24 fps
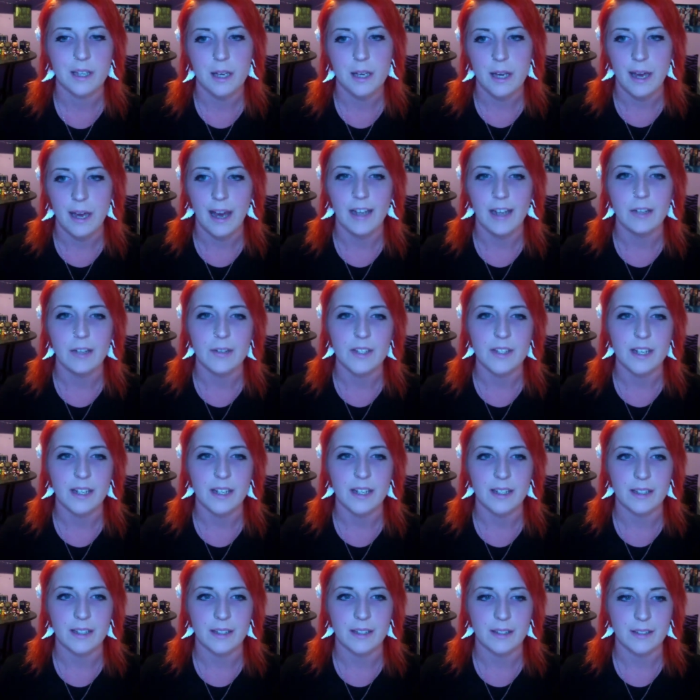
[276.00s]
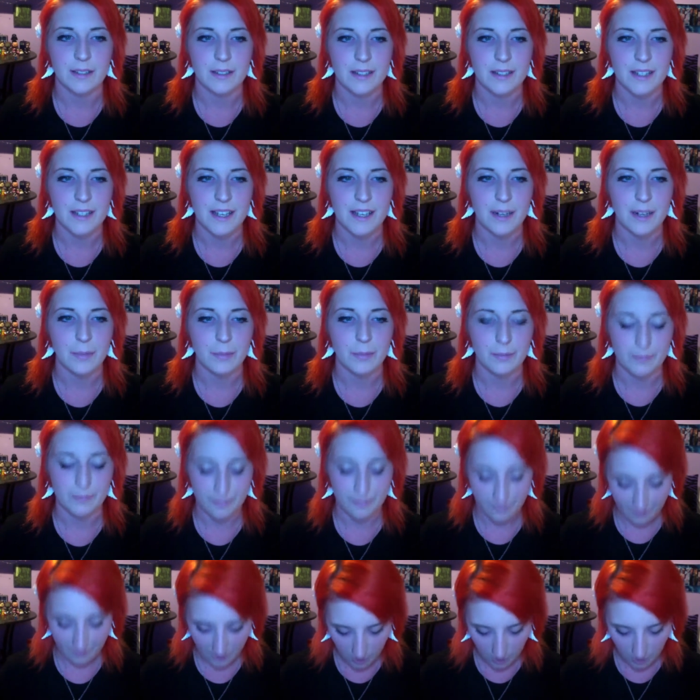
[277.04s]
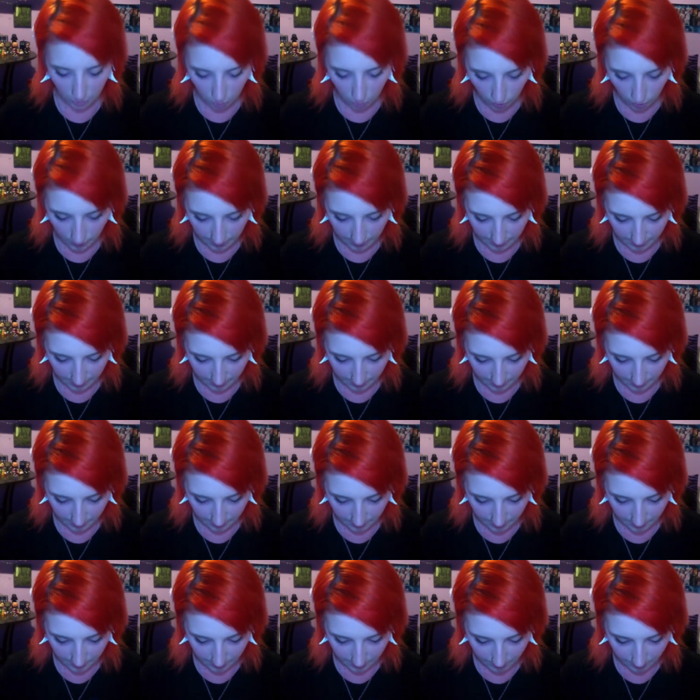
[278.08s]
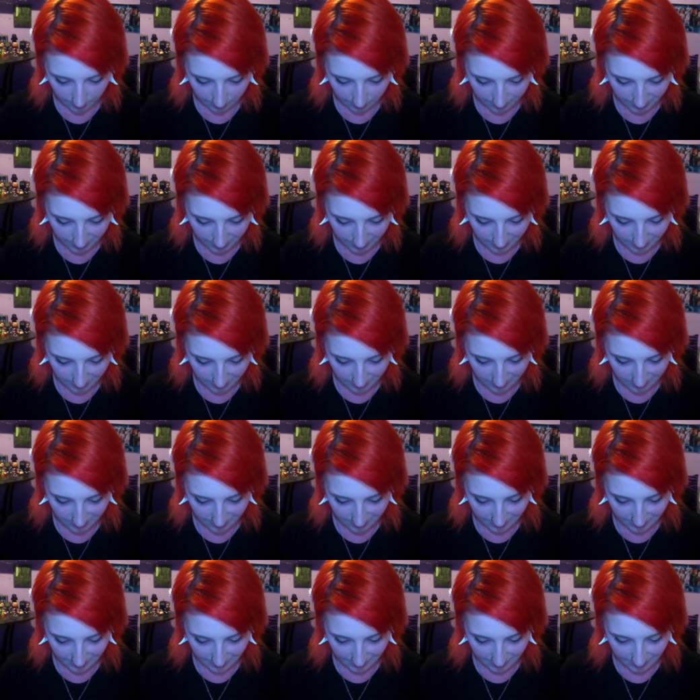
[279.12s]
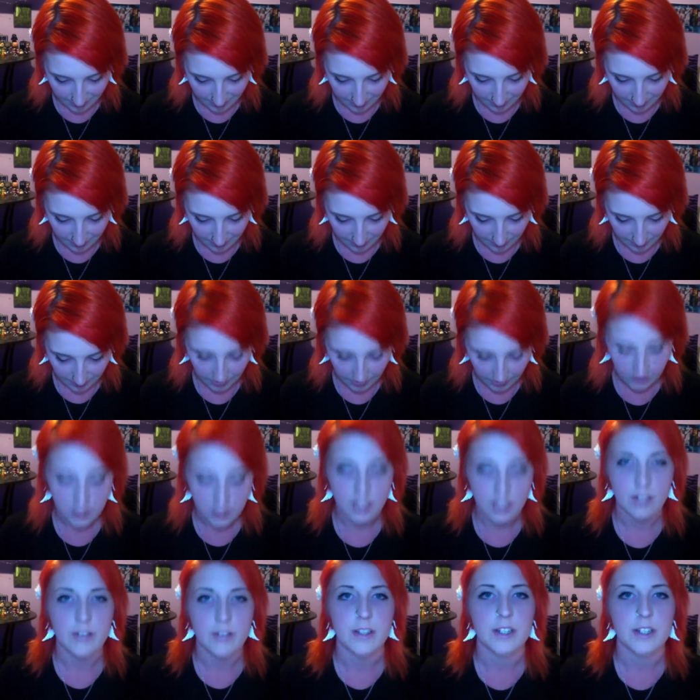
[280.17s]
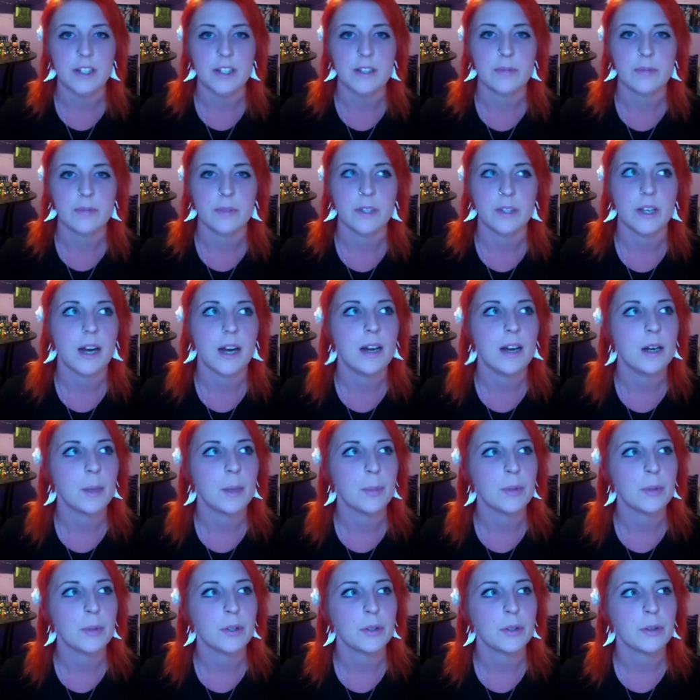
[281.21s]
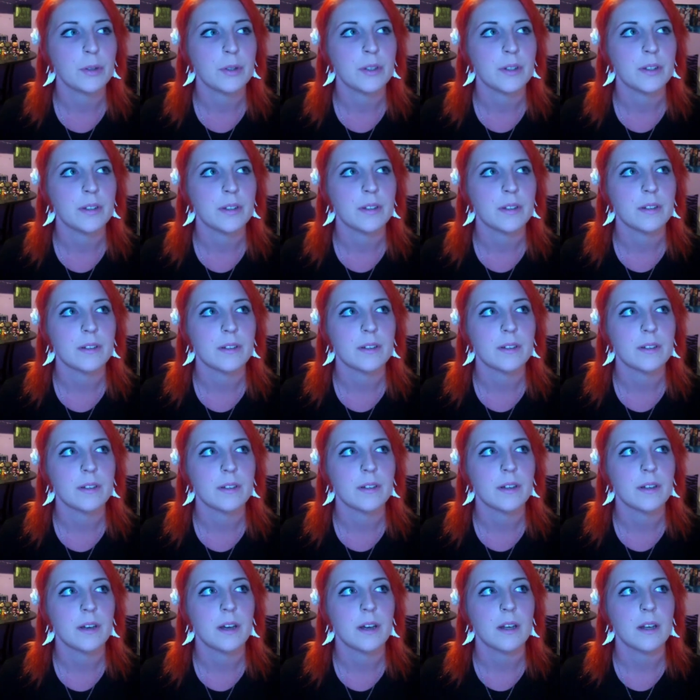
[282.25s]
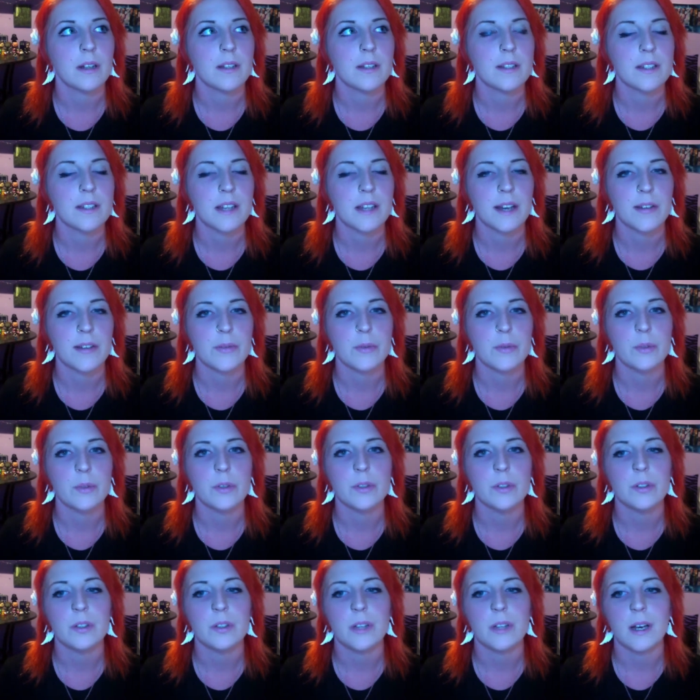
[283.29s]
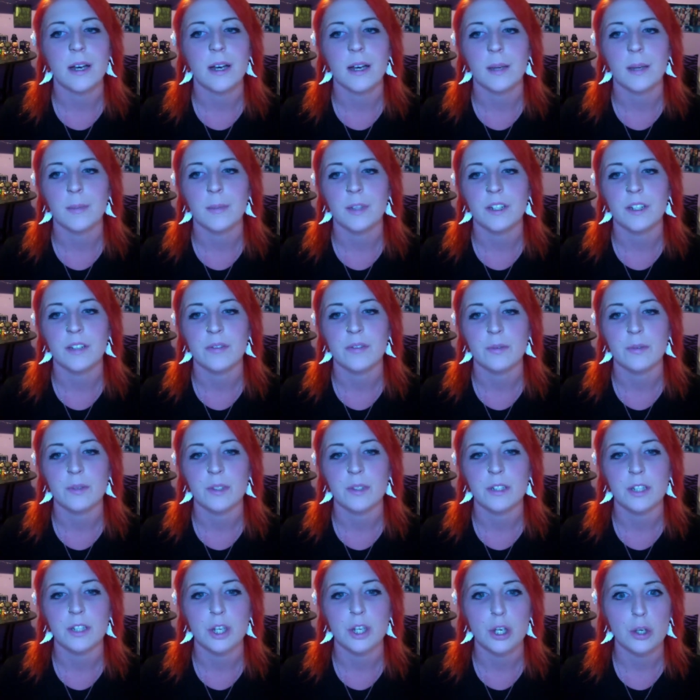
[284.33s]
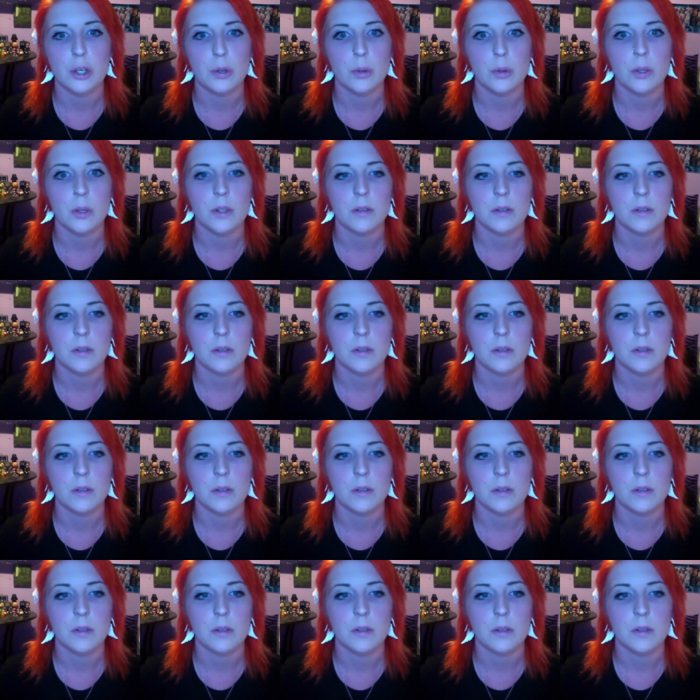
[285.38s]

I know it's kind of, it's kind of annoying, you know, having a channel that doesn't really upload on a schedule. Um, you never really know